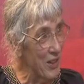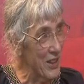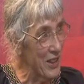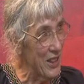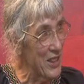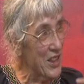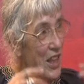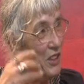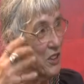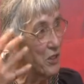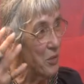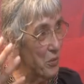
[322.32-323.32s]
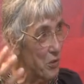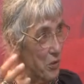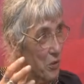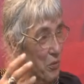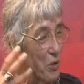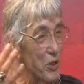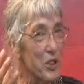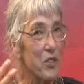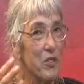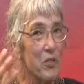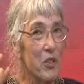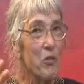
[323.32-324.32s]
in his attitude towards
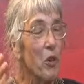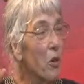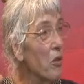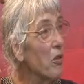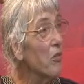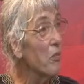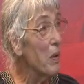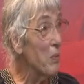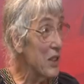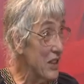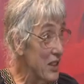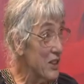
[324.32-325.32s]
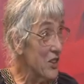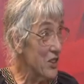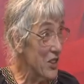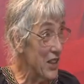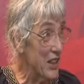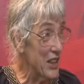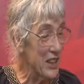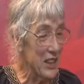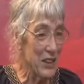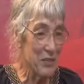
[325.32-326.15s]
the role of women in society.